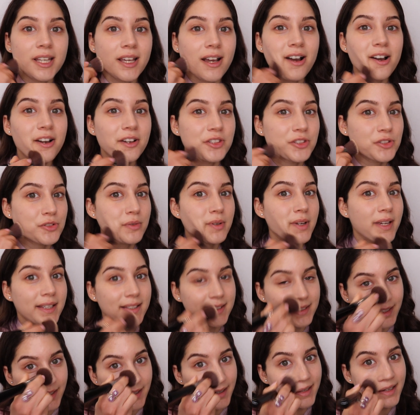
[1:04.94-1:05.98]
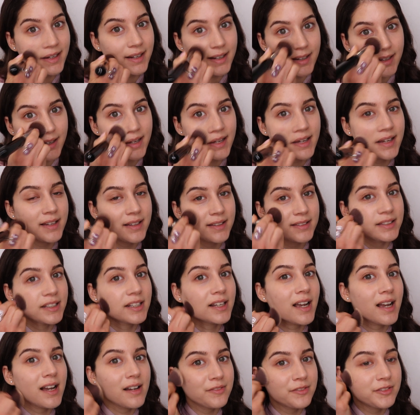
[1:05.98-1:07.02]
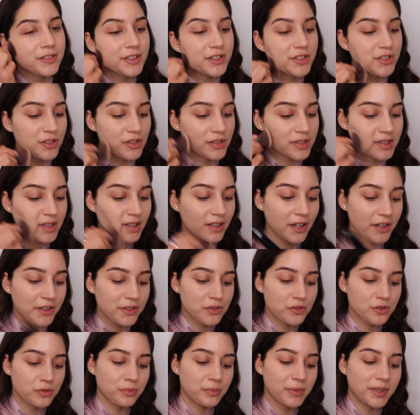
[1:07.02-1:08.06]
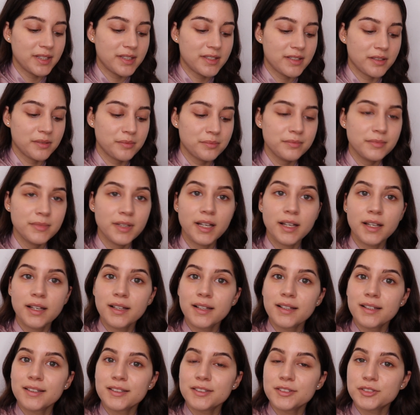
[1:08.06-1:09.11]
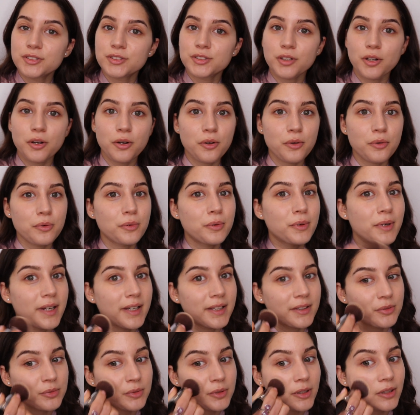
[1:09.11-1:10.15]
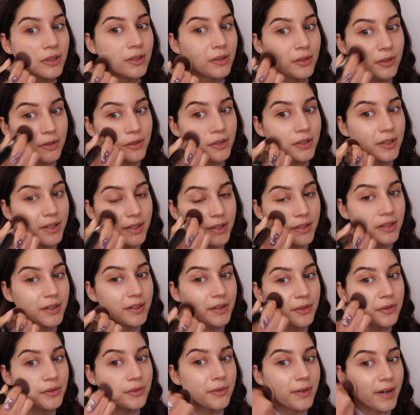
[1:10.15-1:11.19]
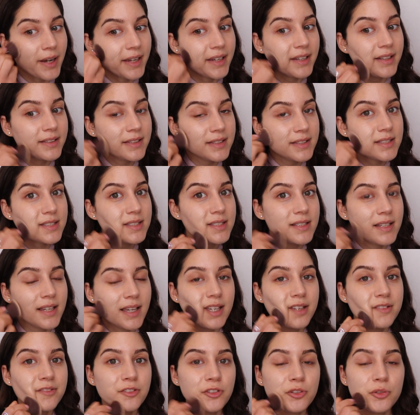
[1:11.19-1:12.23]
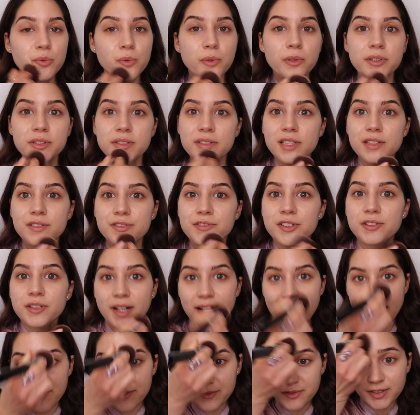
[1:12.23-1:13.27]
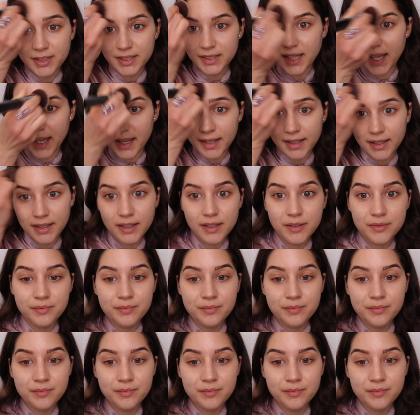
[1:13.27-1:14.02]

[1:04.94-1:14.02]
hydrating. The coverage is light to medium, so it would look great if you want it for every day.